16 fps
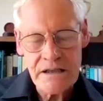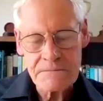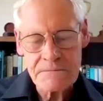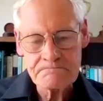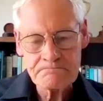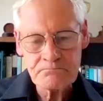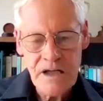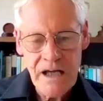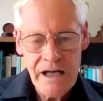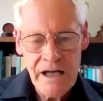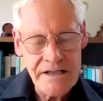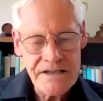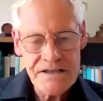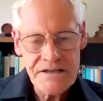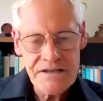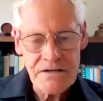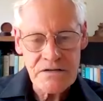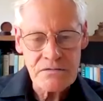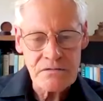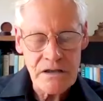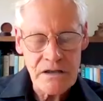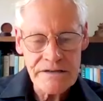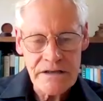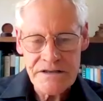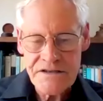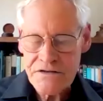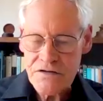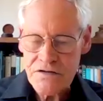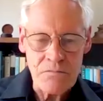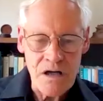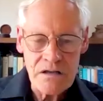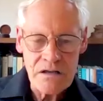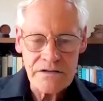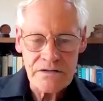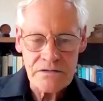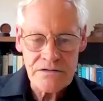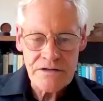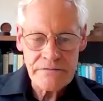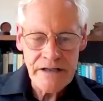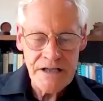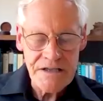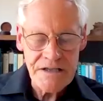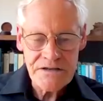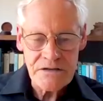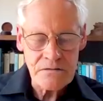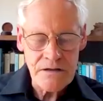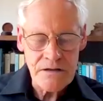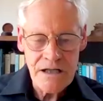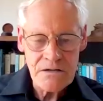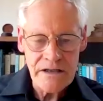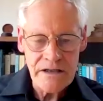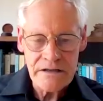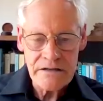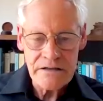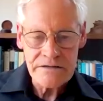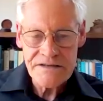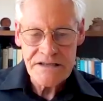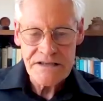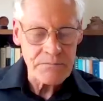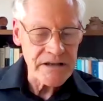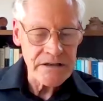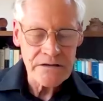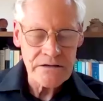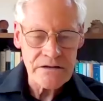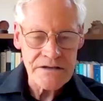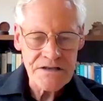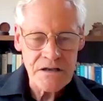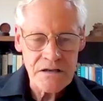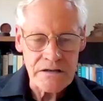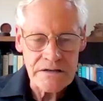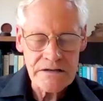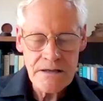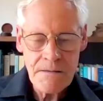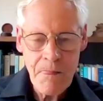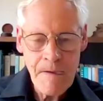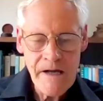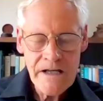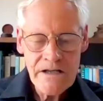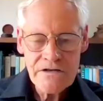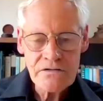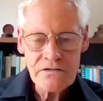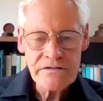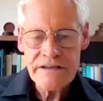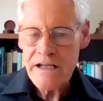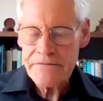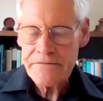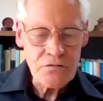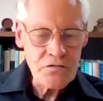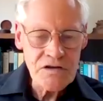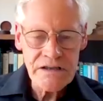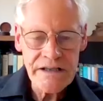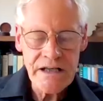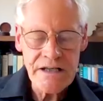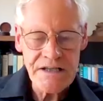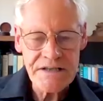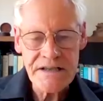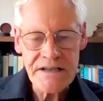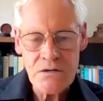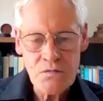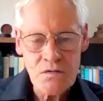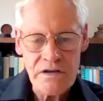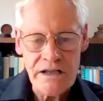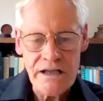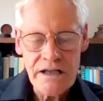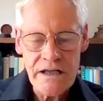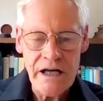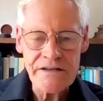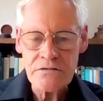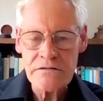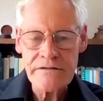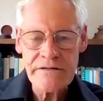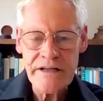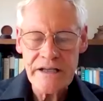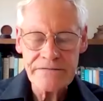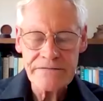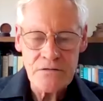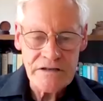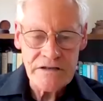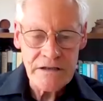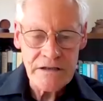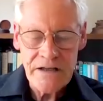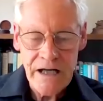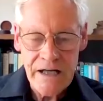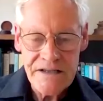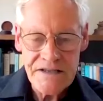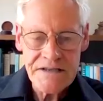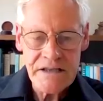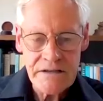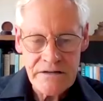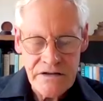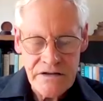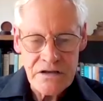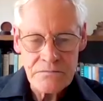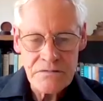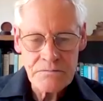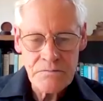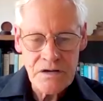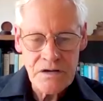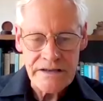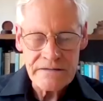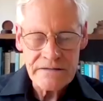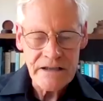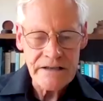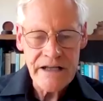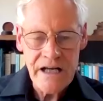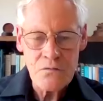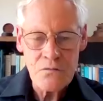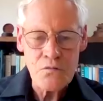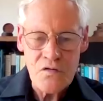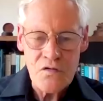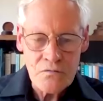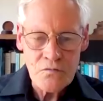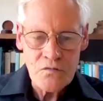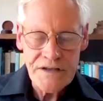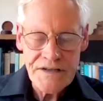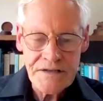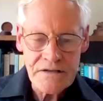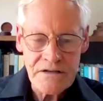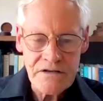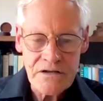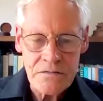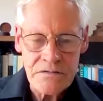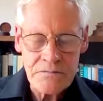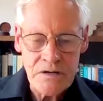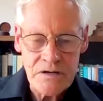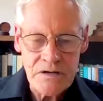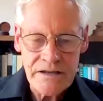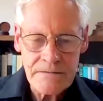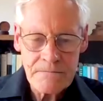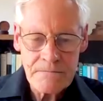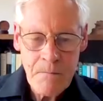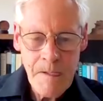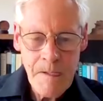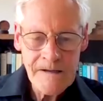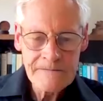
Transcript: H2, it's two molecules of H2O and some inert solid, you'll never really understand water, and you'll therefore never understand the human body and how water works in the human body.